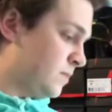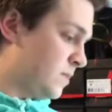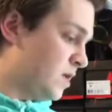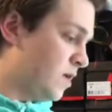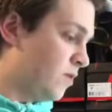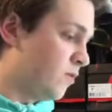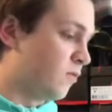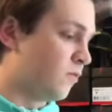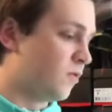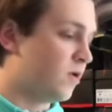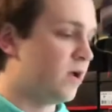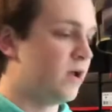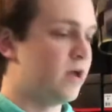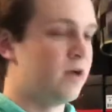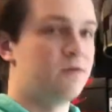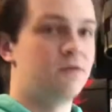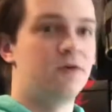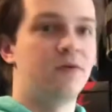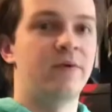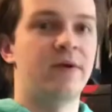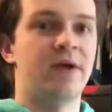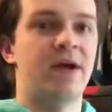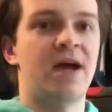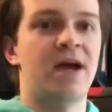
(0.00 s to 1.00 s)
Right, what
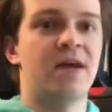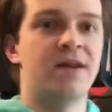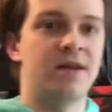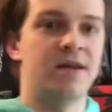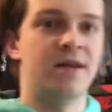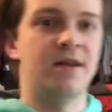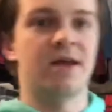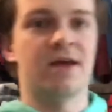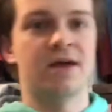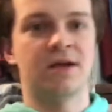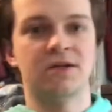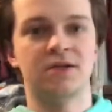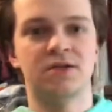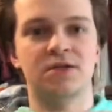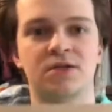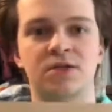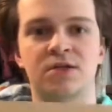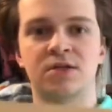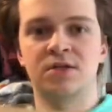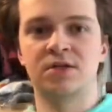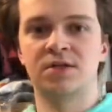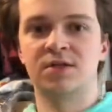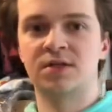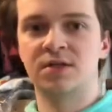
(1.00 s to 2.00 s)
we got
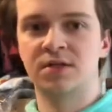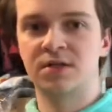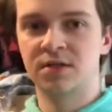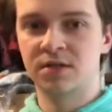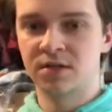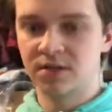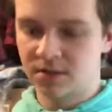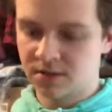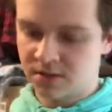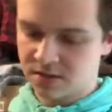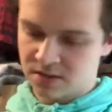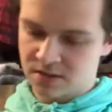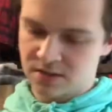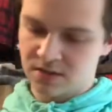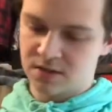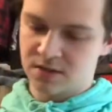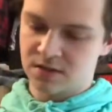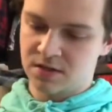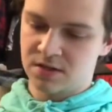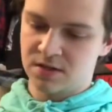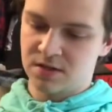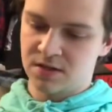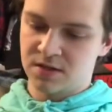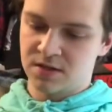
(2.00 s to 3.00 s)
next?
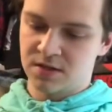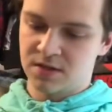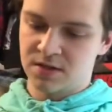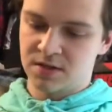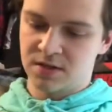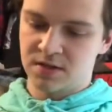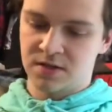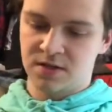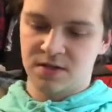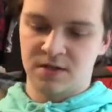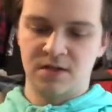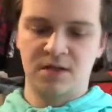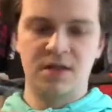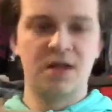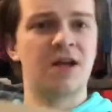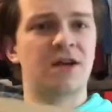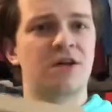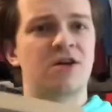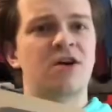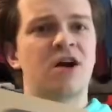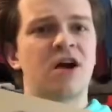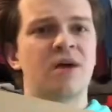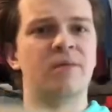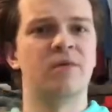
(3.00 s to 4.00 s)
A lot of
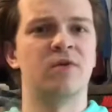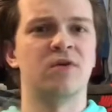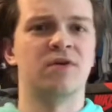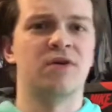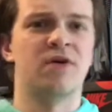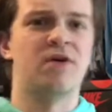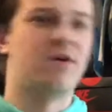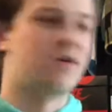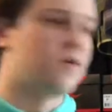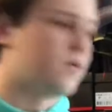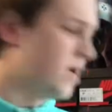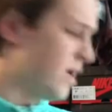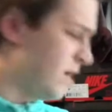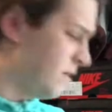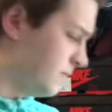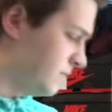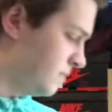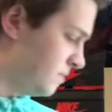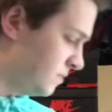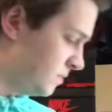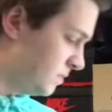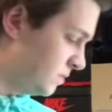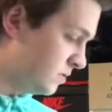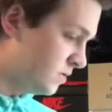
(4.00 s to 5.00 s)
cardboard going around.
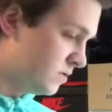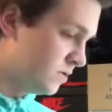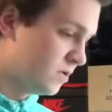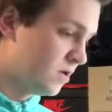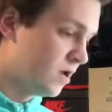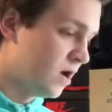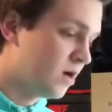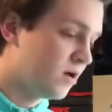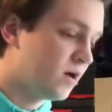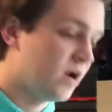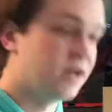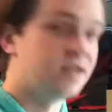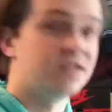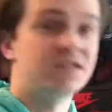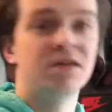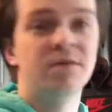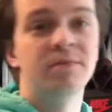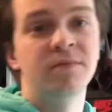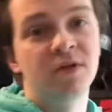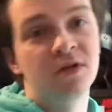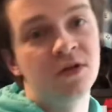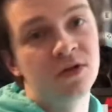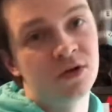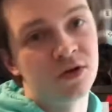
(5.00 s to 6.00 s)
All right, something
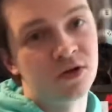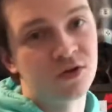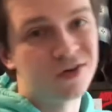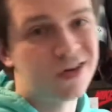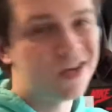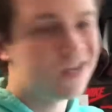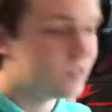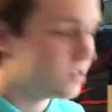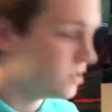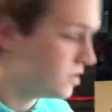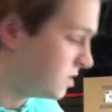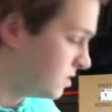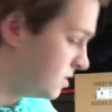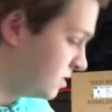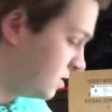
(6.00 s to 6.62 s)
a little crazier.